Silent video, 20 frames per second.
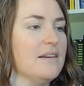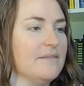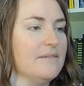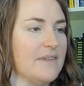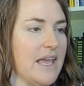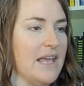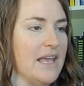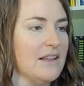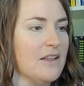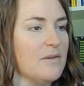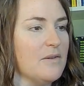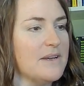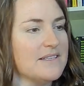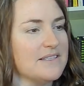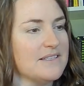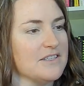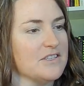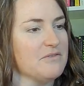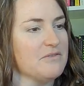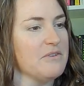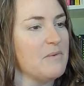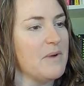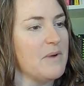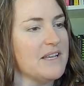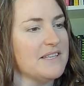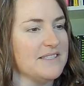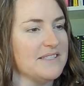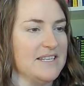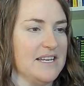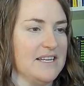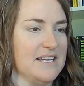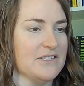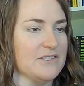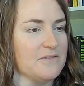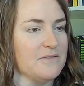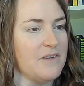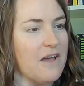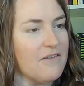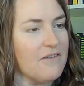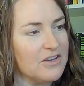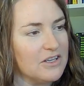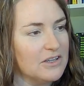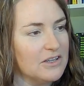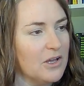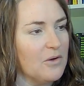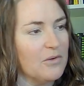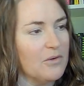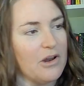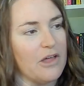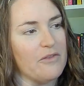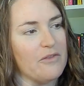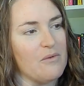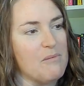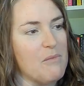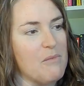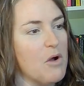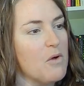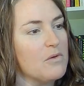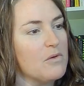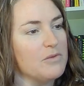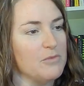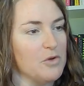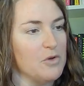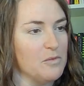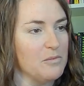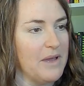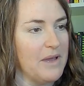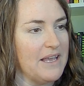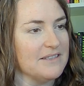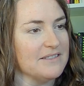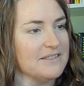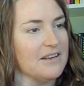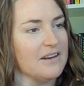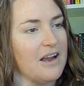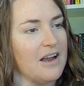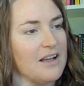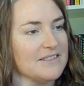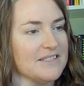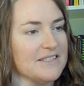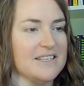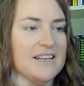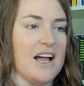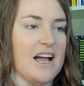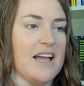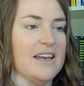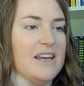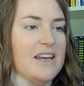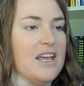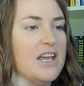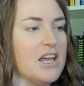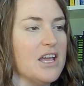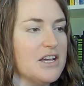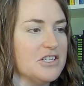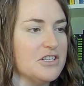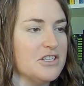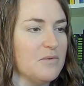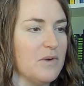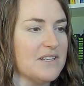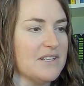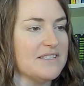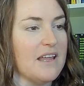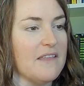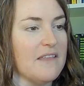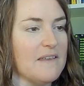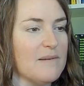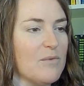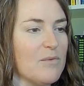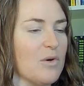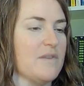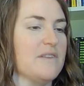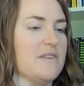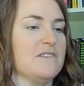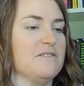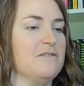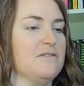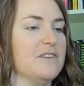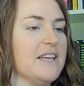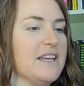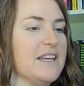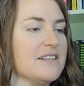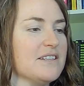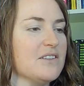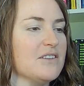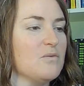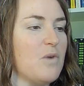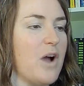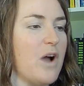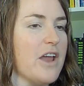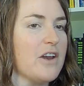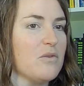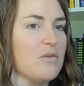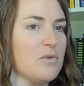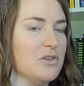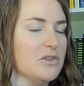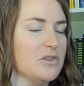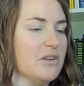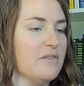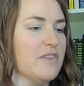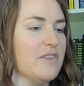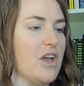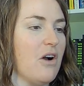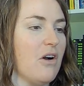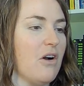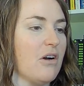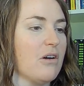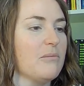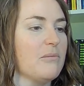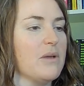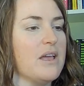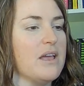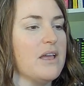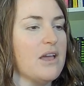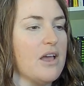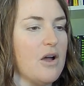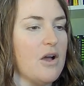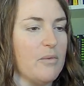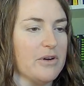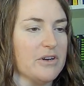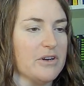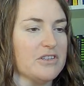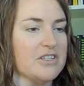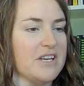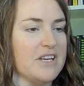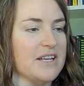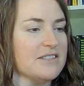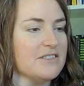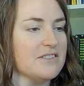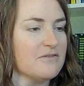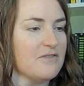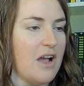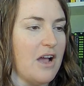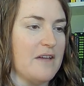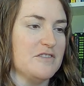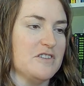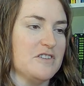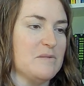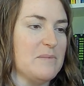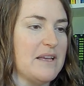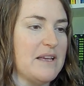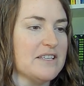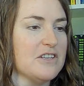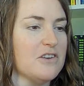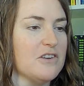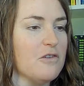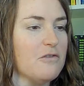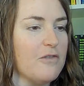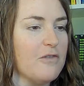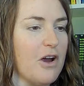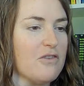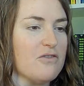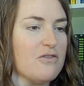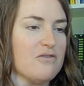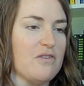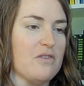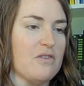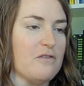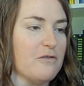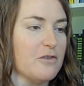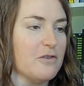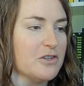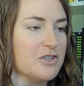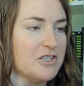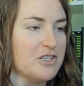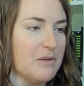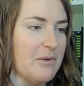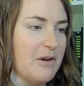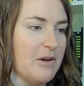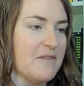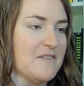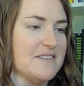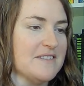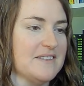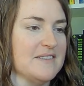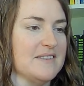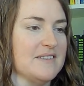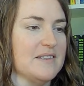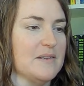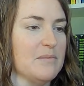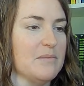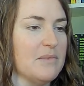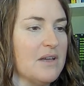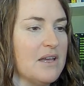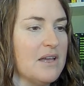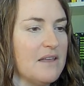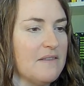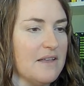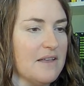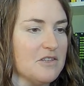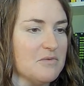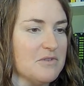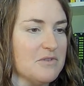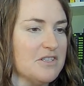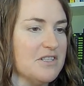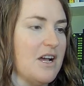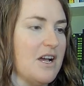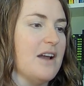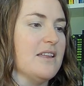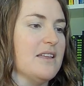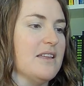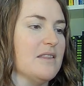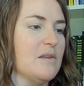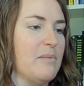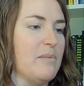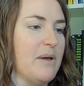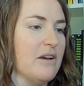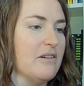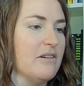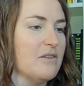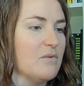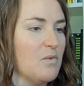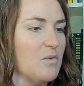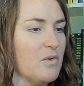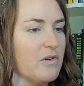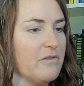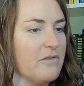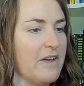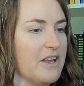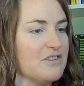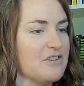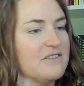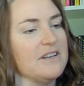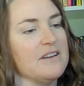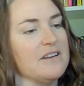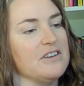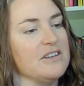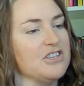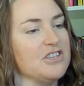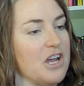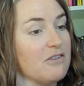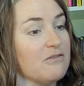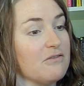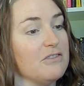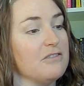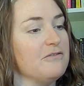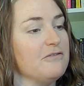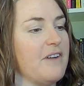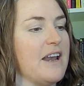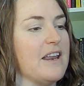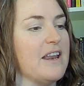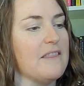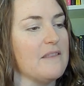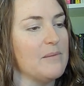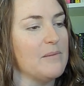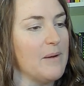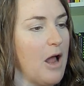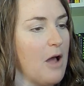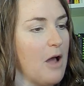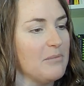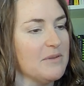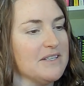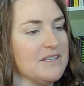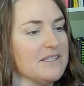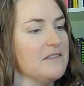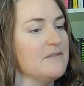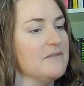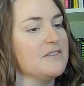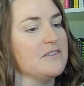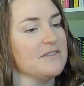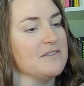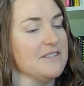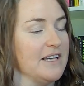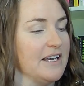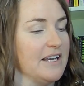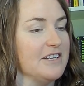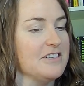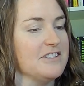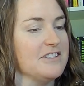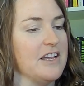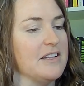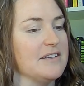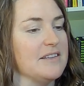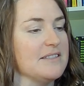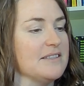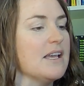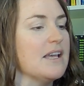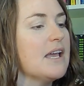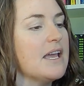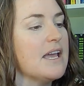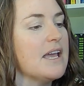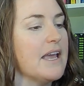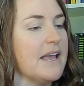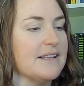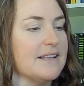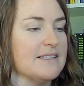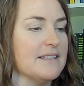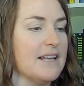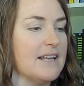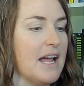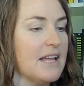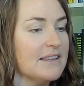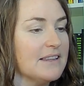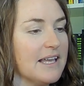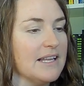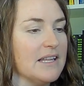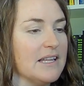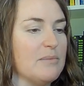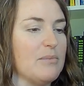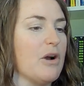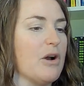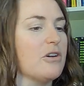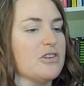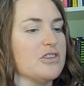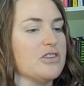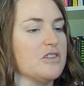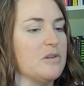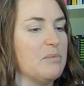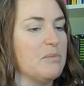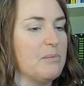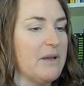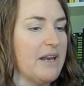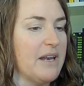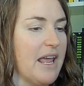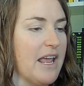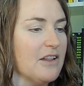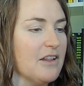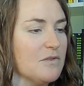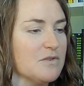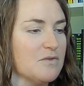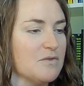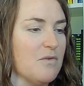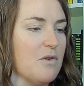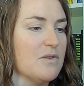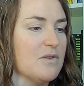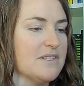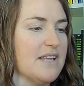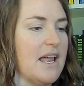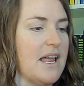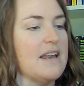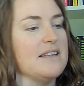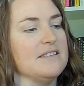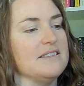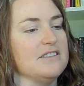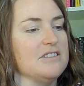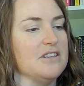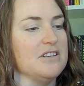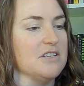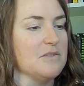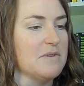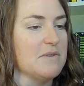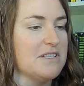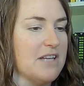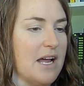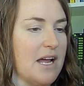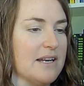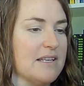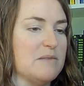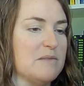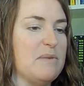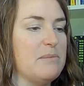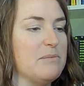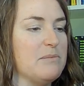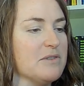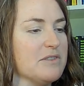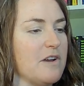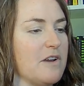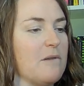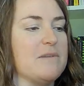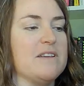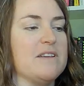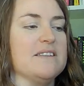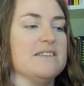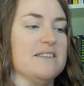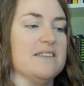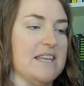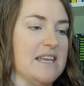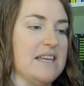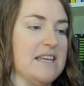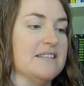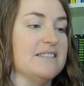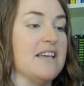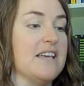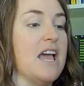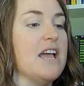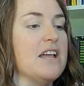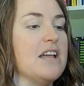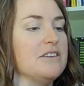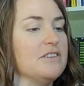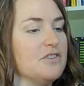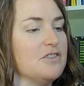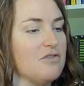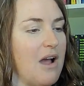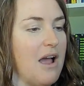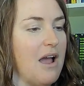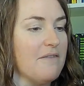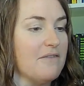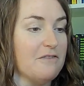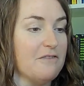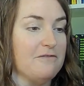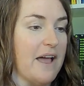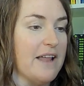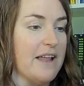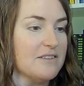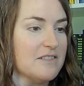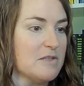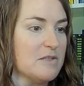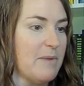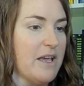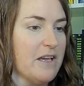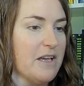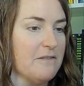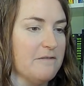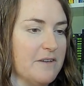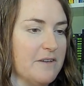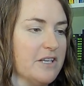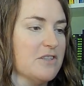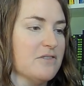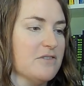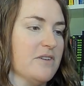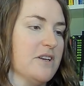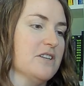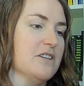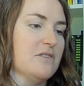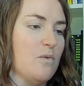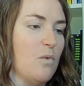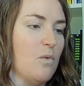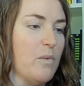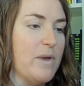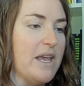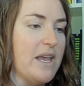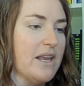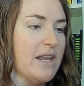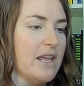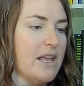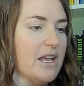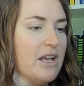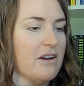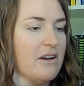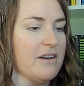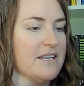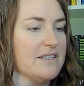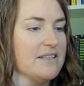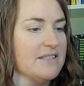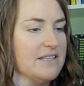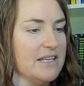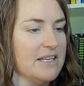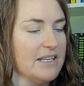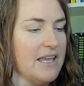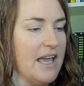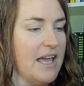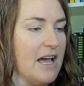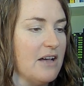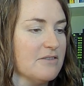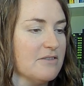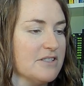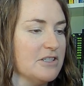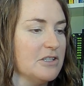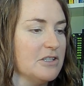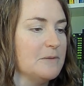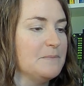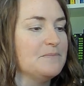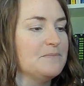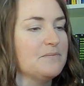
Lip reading: Aloe is a streetwise teen surviving alone on the remote and moon-based Tarkasi 9. She wants nothing more than to flee into the wider world of the Arm. When her chance arrives, she makes it no farther than the first ship out of the system. That's where Jati, the parent war veteran and general fighting the monopolies, gives her a second chance. It's an unlikely partnership, but Aloe's rogue status is just what Jati's People's Army needs to drive the final spike of victory into a weakening Gargissian council.